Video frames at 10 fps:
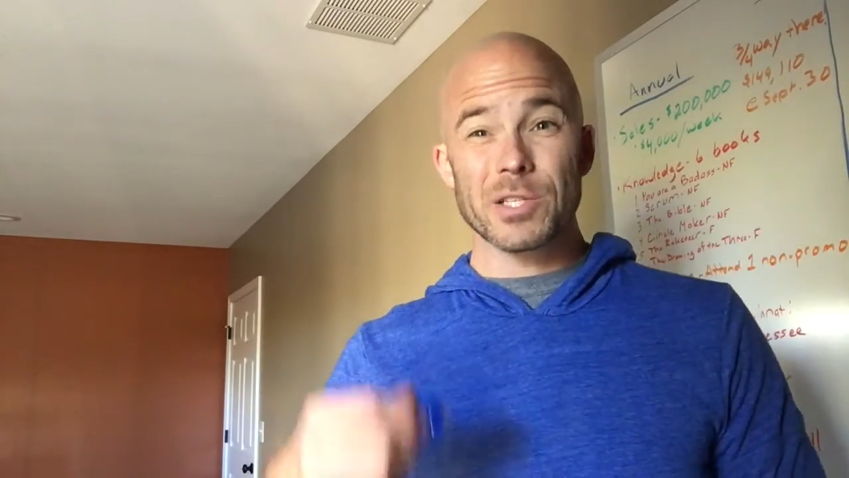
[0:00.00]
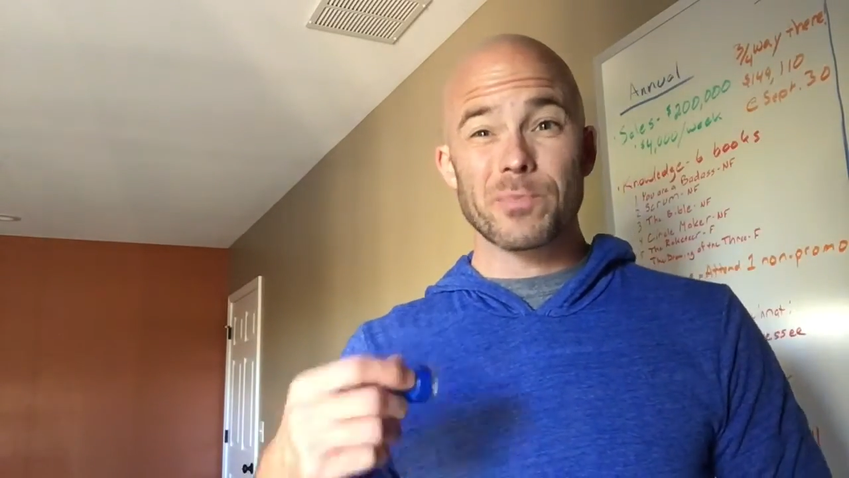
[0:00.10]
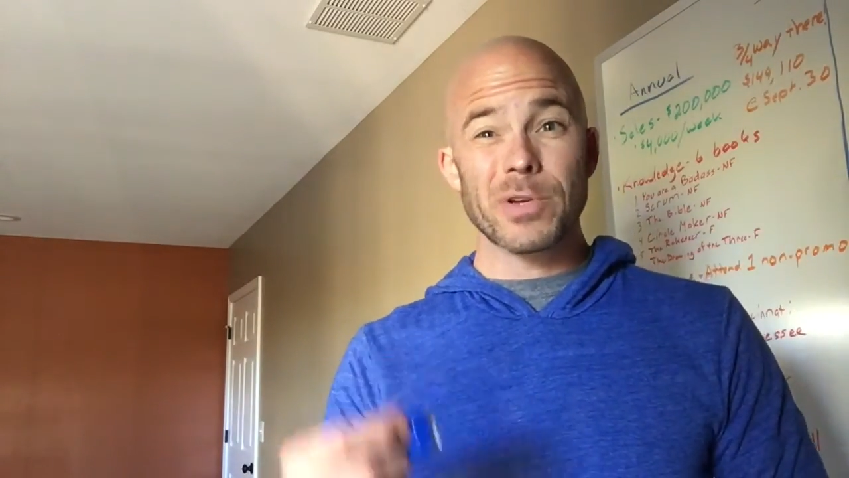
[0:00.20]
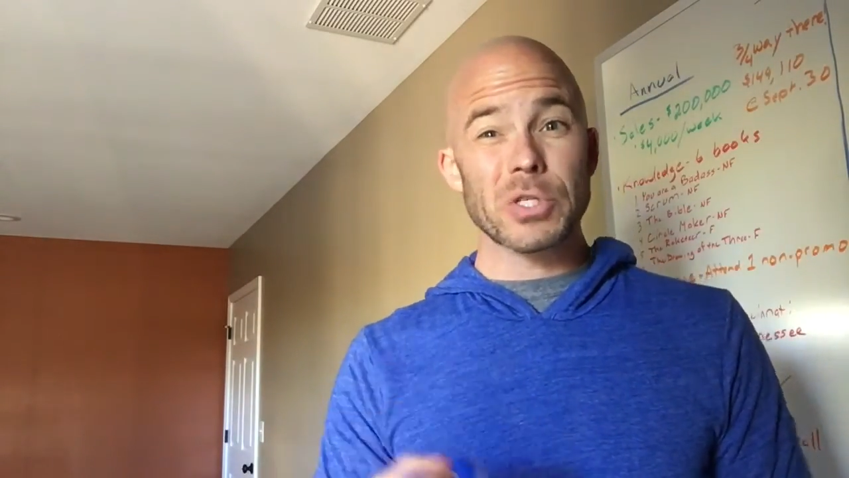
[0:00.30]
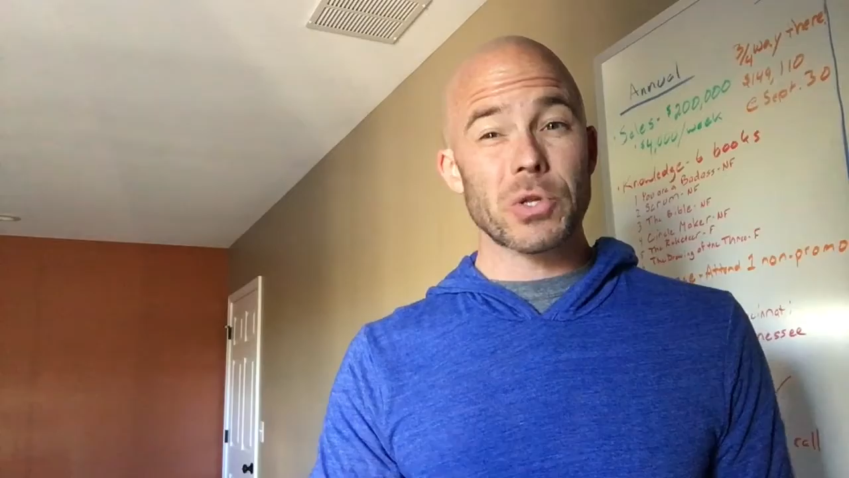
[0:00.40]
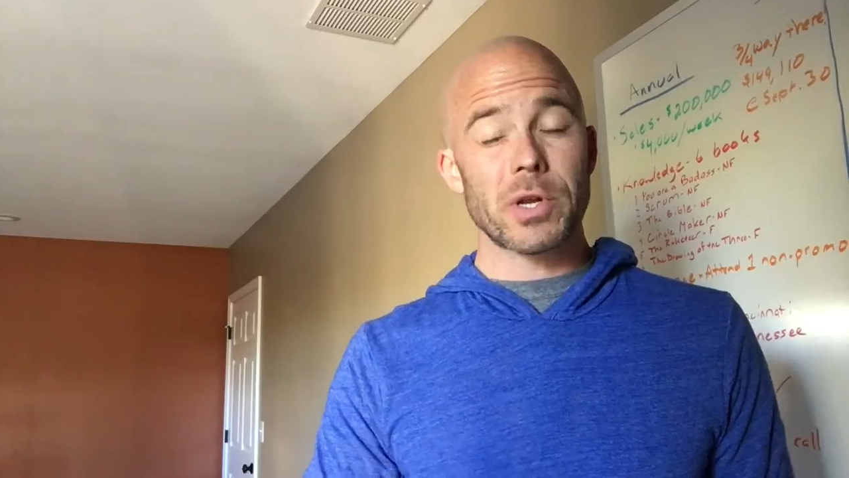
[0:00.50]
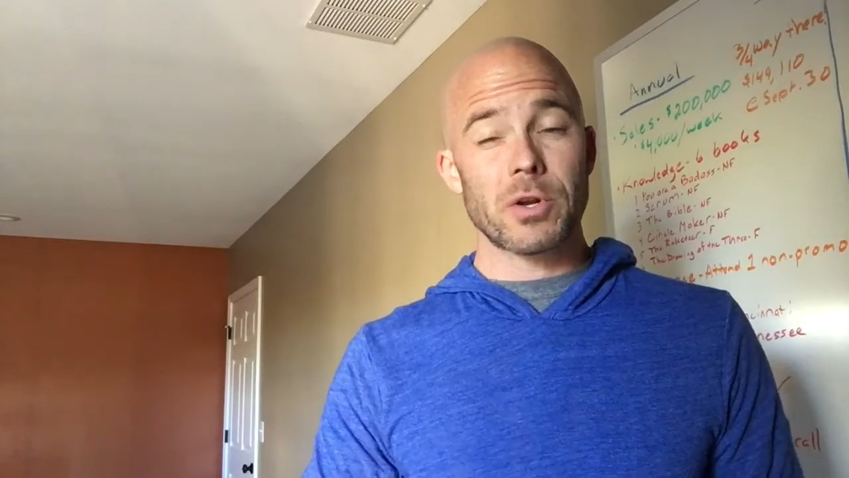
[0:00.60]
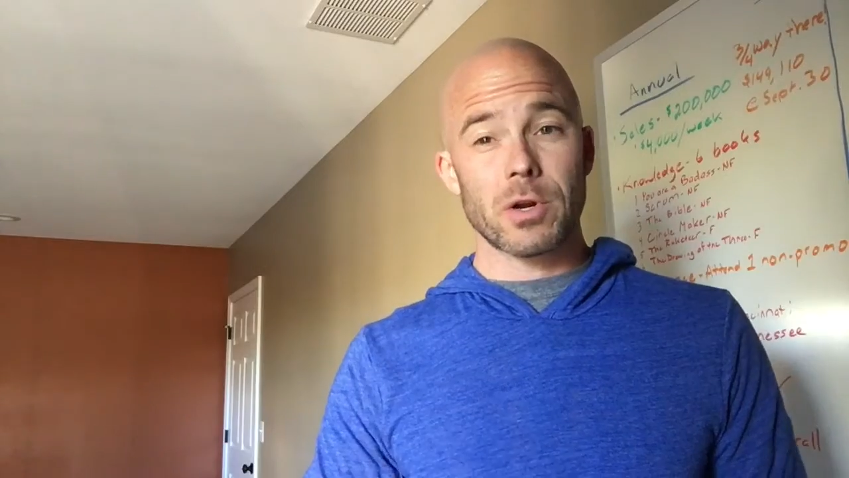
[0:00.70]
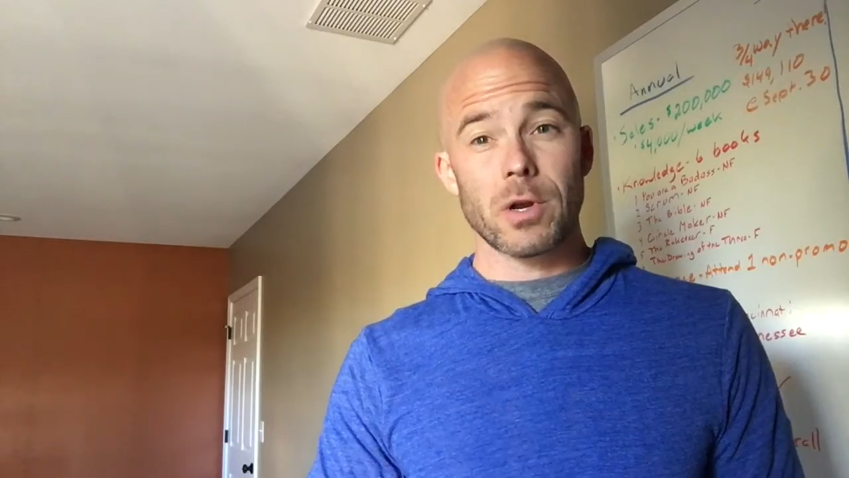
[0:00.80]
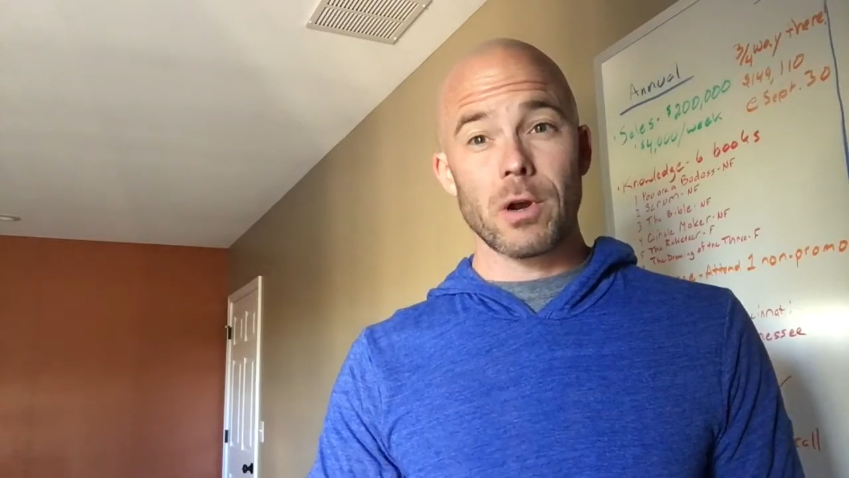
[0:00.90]
especially in
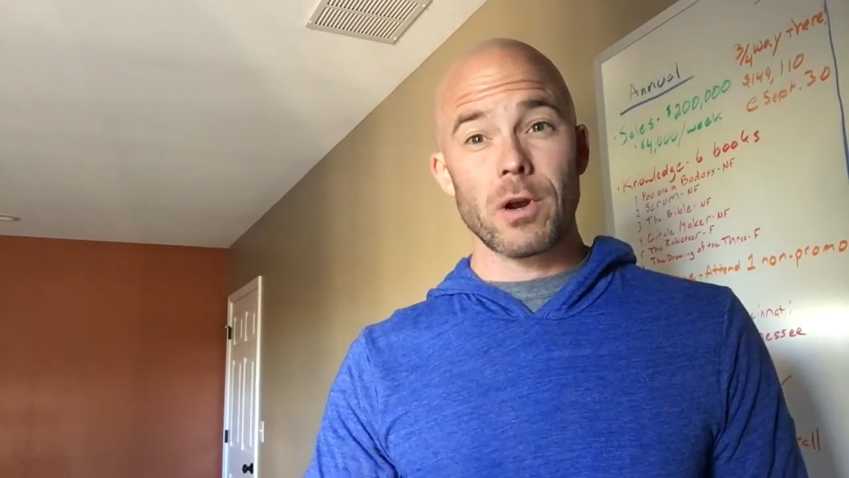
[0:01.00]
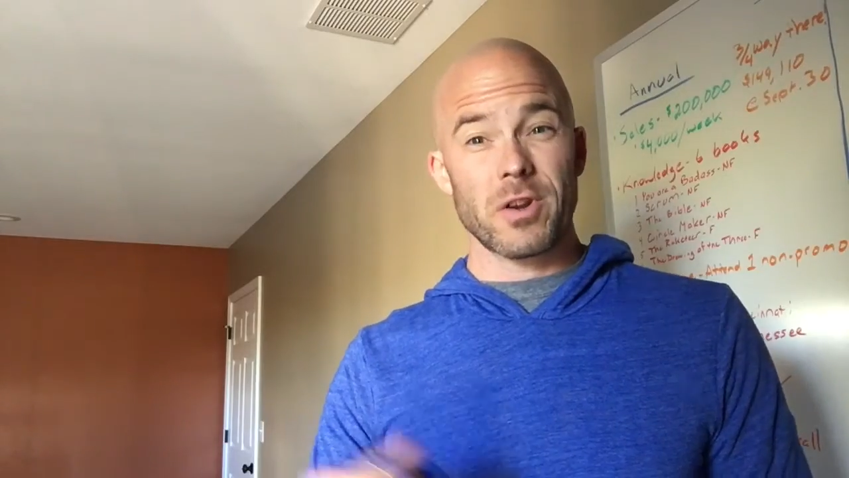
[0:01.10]
your car.